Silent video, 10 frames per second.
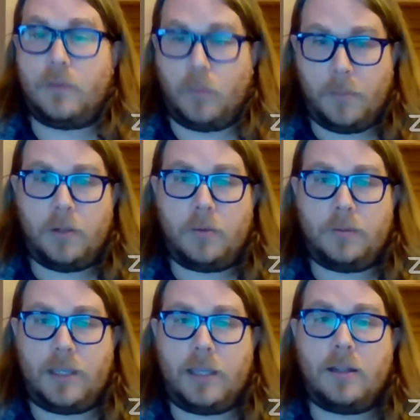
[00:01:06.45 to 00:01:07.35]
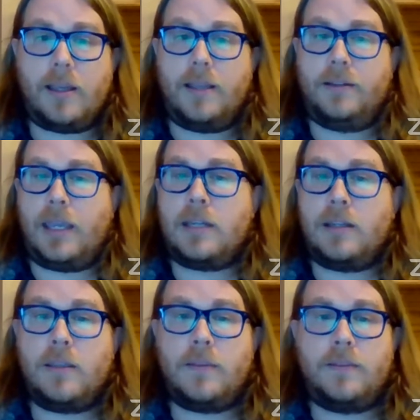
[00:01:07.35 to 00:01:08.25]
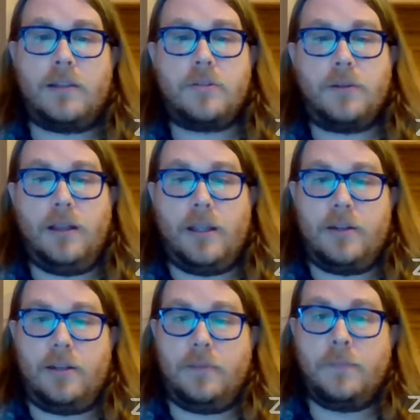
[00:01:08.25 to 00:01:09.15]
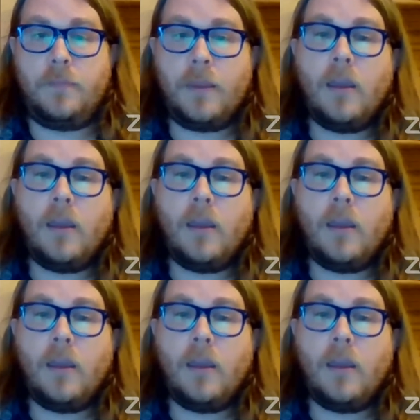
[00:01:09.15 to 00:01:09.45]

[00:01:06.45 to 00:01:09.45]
the woman who scandalized 18th century London.